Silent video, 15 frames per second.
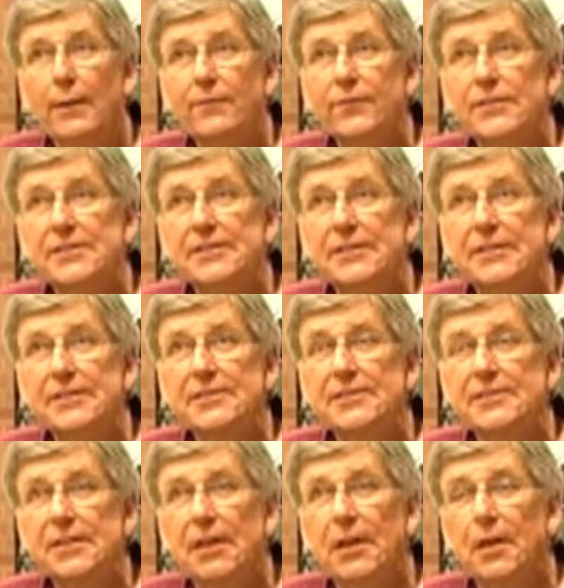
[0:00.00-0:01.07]

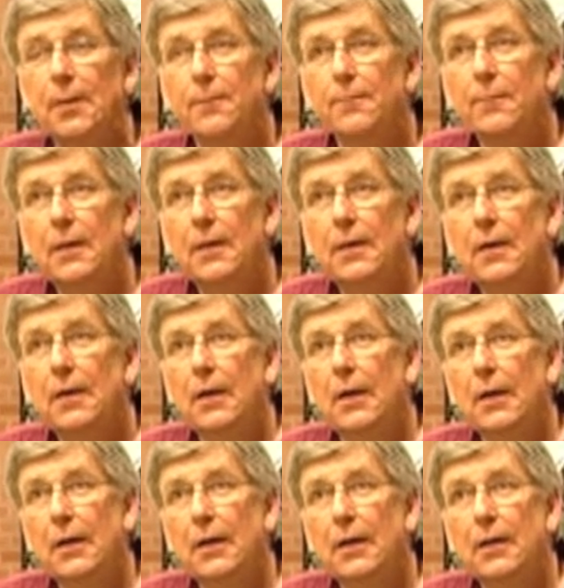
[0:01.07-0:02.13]
emphasis um,
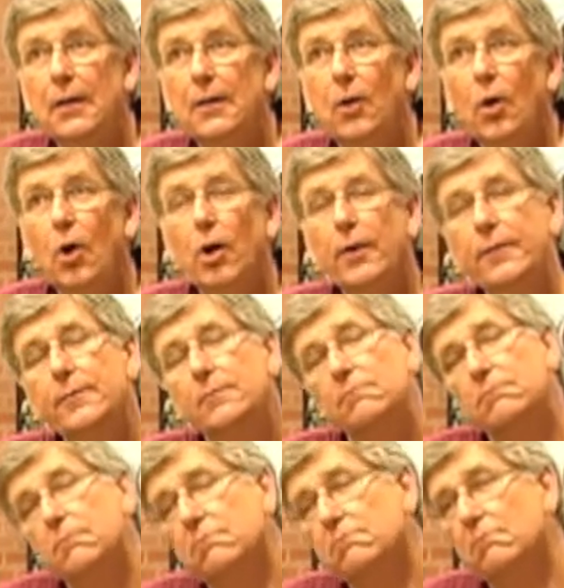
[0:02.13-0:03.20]
uh, on
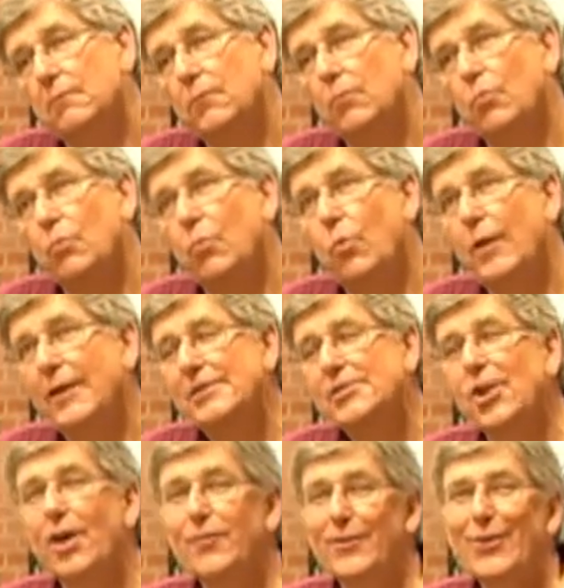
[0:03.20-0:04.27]
what is
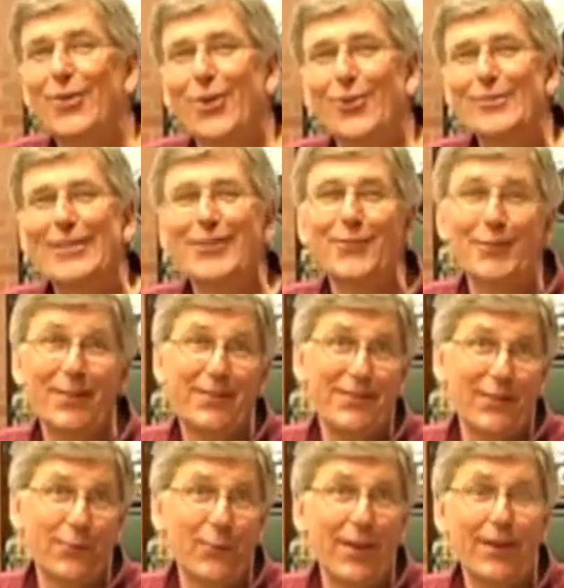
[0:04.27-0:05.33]
often called here the
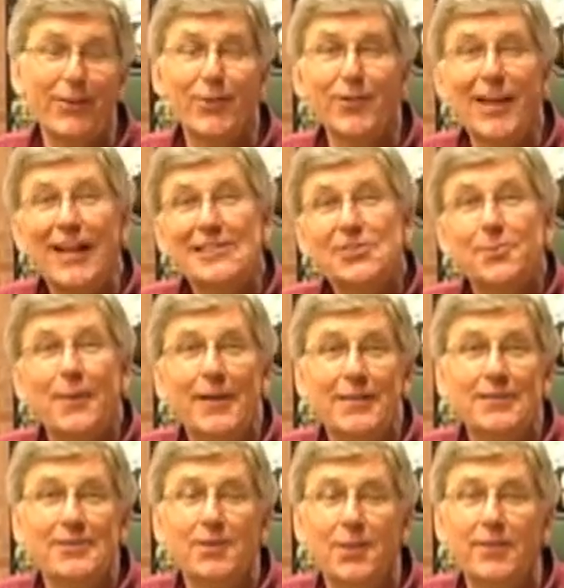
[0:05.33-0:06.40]
theoretical
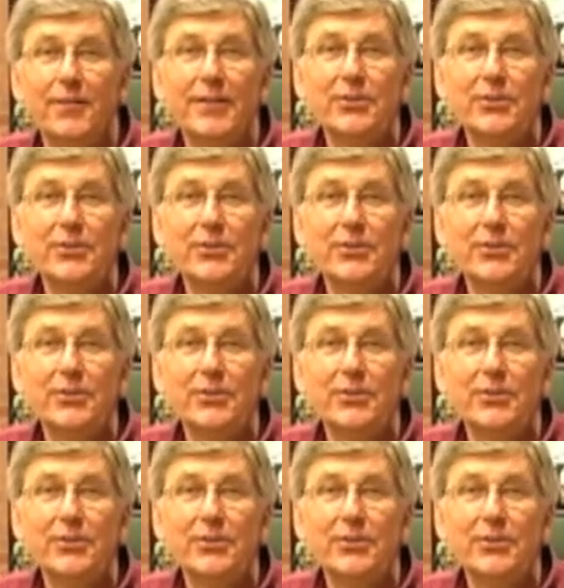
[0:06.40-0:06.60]
aspects of